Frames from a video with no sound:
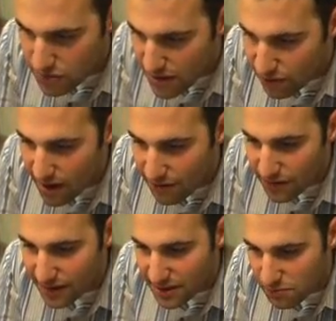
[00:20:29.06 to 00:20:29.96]
You never have
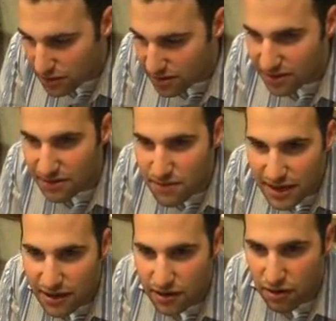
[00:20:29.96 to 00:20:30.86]
to explicitly
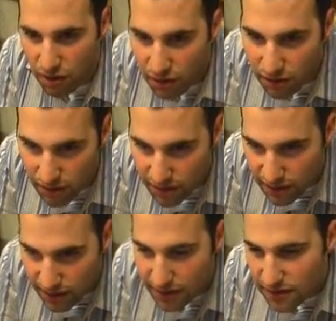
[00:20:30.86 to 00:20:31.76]
make a call
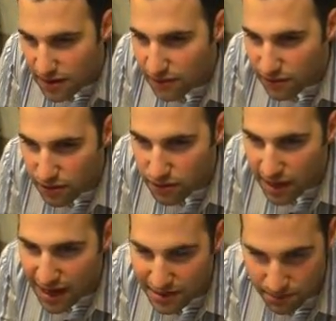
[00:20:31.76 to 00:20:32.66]
into native
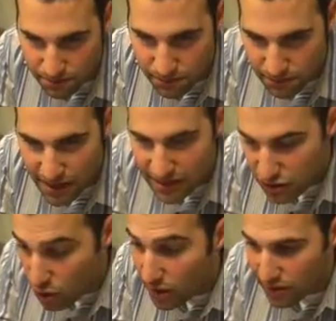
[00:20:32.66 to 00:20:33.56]
code as
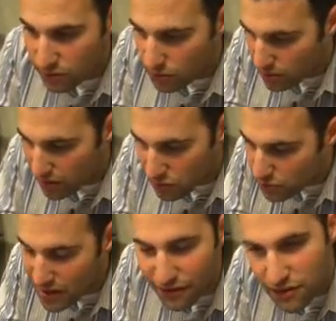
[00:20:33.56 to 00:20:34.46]
knowing what, and you
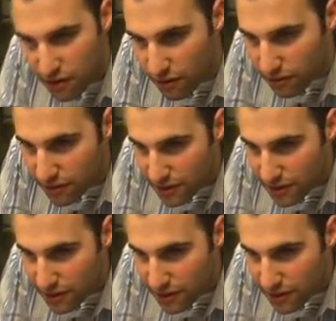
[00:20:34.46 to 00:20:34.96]
wouldn't have to know.